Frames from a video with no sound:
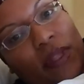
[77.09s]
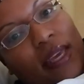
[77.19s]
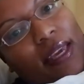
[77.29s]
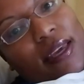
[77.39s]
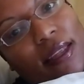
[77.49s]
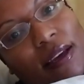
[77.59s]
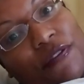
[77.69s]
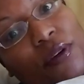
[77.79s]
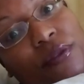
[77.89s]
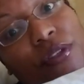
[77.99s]
and I
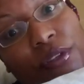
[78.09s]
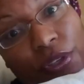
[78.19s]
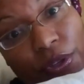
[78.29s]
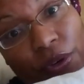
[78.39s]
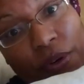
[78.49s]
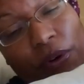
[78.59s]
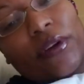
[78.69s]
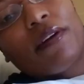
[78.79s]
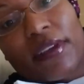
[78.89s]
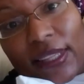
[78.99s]
feel secure and
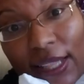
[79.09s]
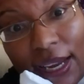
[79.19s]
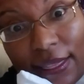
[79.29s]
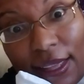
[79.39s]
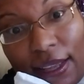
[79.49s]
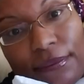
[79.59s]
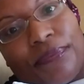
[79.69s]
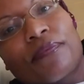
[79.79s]
everything like that.